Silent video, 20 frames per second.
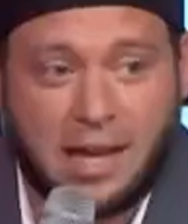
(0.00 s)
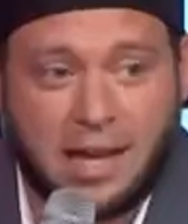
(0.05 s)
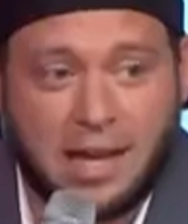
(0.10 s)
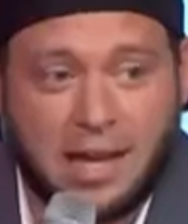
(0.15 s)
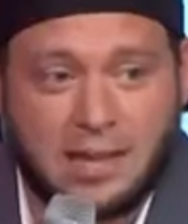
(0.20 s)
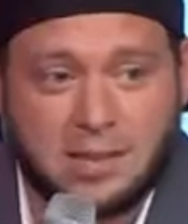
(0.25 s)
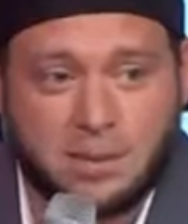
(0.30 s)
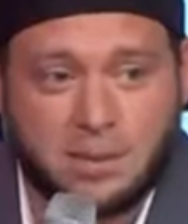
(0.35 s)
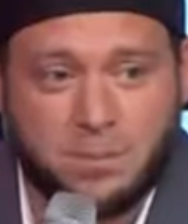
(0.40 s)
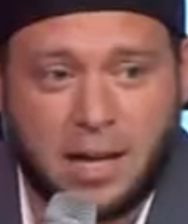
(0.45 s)
we
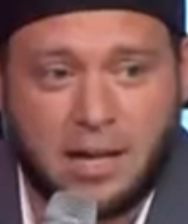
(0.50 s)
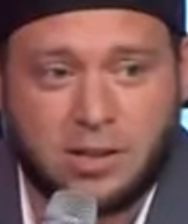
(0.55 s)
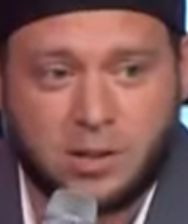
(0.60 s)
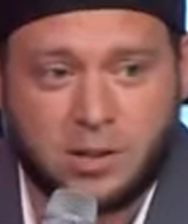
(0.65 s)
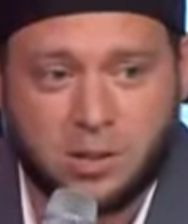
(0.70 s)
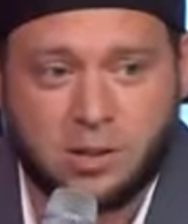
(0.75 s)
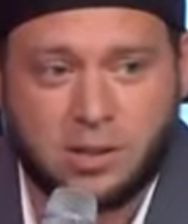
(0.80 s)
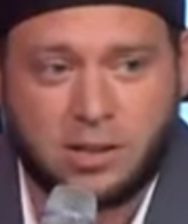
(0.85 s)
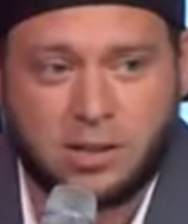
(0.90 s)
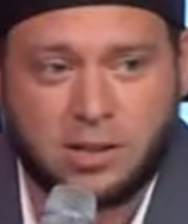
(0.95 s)
can to
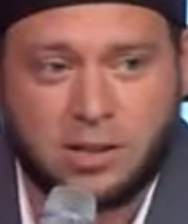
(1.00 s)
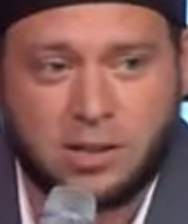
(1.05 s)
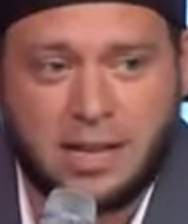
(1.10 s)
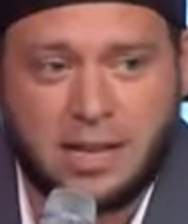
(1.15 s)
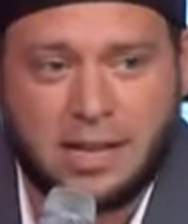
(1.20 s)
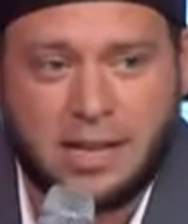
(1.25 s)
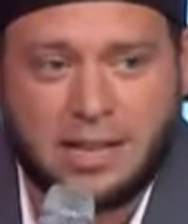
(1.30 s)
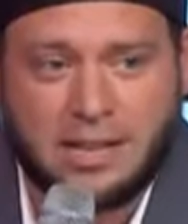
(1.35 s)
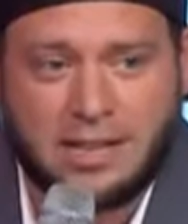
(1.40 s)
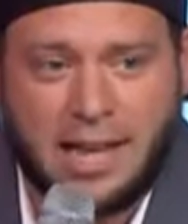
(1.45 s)
make
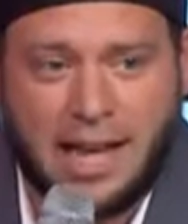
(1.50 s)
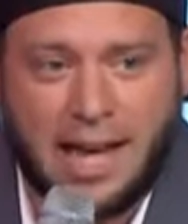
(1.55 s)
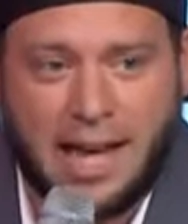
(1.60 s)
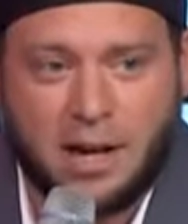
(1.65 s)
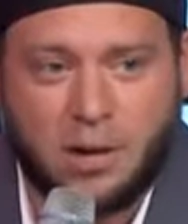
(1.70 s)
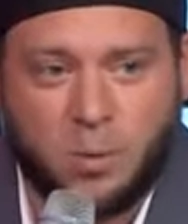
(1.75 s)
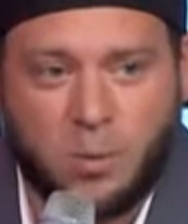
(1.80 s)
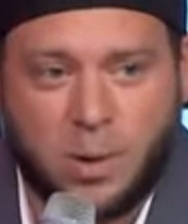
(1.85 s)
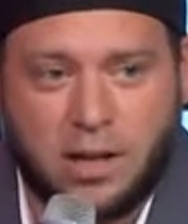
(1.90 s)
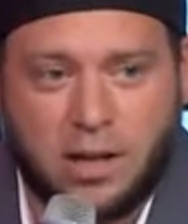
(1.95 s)
sure
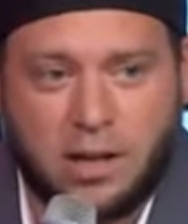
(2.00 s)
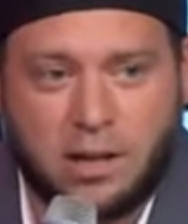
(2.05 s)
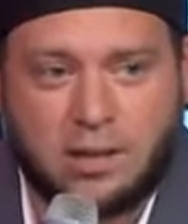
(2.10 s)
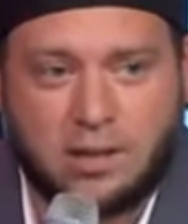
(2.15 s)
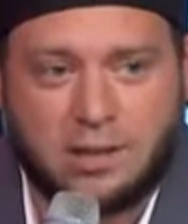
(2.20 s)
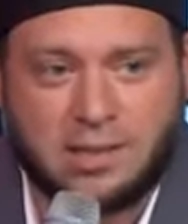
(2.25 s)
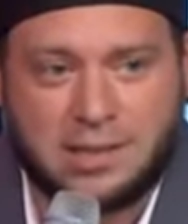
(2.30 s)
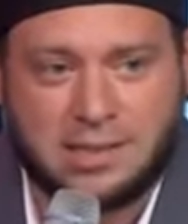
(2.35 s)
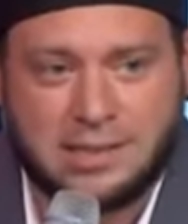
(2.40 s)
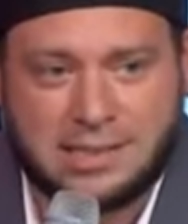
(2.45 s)
that
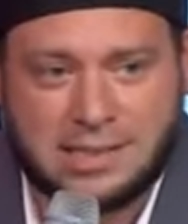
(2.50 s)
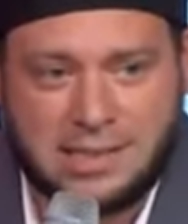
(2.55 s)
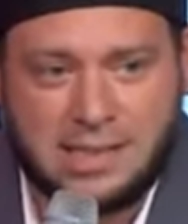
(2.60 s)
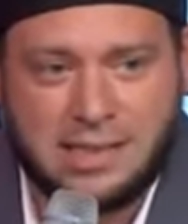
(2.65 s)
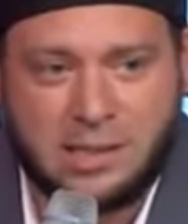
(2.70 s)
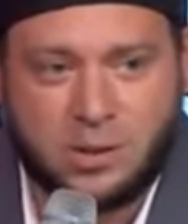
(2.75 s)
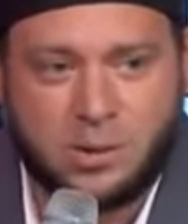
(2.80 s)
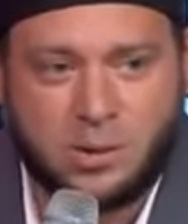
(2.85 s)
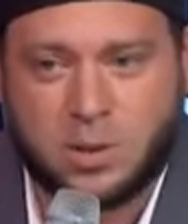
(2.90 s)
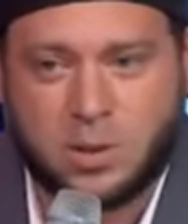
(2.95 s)
we
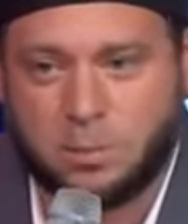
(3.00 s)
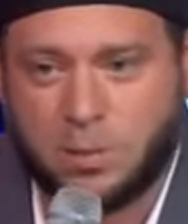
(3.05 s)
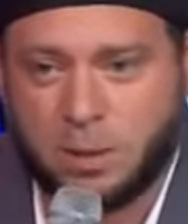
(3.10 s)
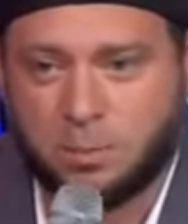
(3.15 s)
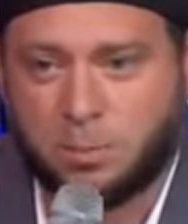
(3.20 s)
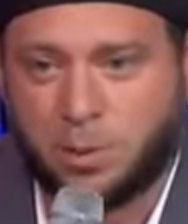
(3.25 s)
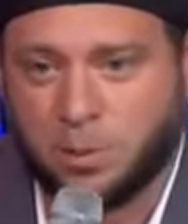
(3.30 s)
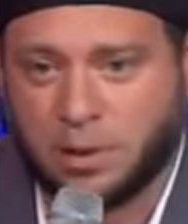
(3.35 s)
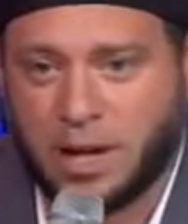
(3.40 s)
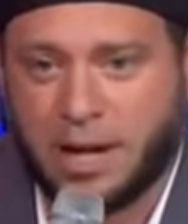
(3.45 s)
continue to
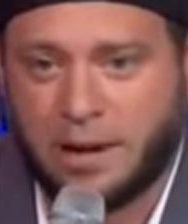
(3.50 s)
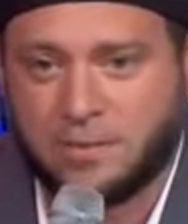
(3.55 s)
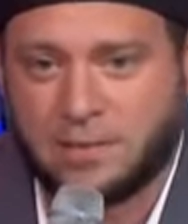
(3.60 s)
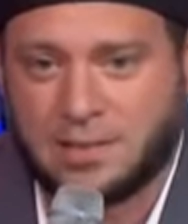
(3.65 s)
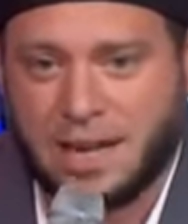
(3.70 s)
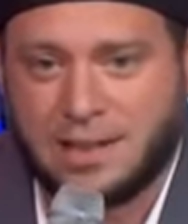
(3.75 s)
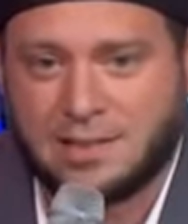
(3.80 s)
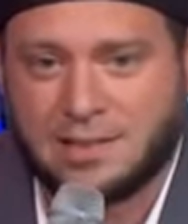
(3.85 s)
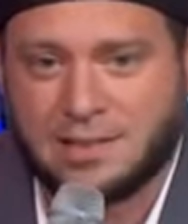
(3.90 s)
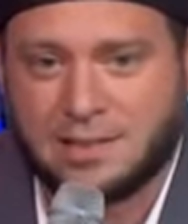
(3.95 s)
be a
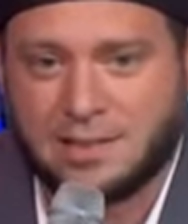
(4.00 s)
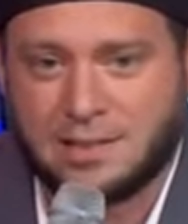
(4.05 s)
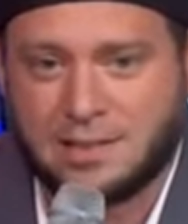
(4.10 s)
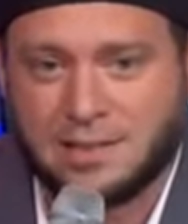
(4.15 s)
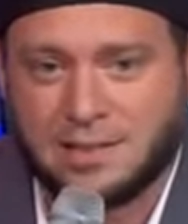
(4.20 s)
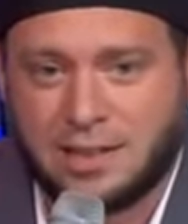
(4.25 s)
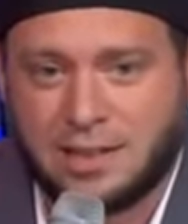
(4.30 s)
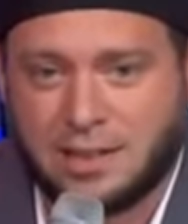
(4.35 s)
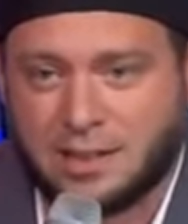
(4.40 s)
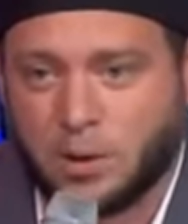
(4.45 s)
pro-life
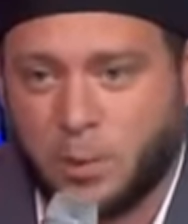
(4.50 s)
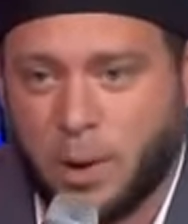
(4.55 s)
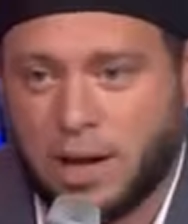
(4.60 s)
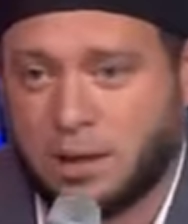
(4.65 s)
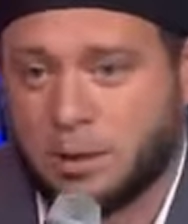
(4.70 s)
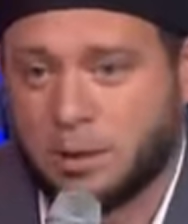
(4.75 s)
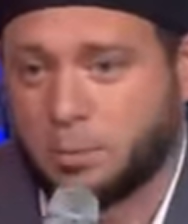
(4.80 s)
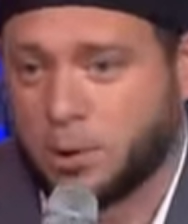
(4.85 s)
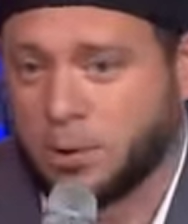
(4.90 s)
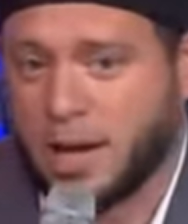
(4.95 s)
Texas, leading the
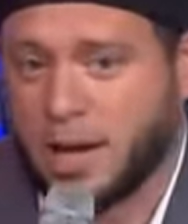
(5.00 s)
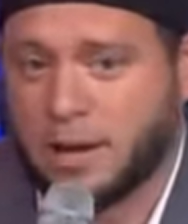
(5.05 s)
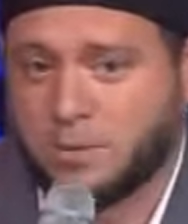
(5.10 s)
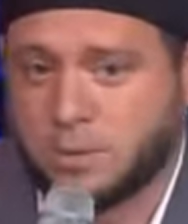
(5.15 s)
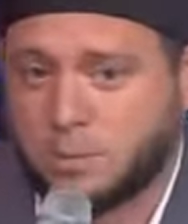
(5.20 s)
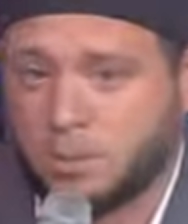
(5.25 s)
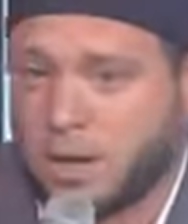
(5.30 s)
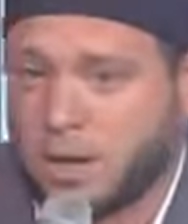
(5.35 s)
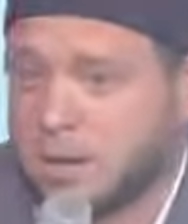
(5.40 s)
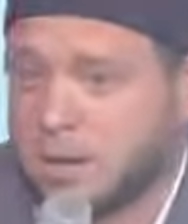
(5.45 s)
way in a pro-life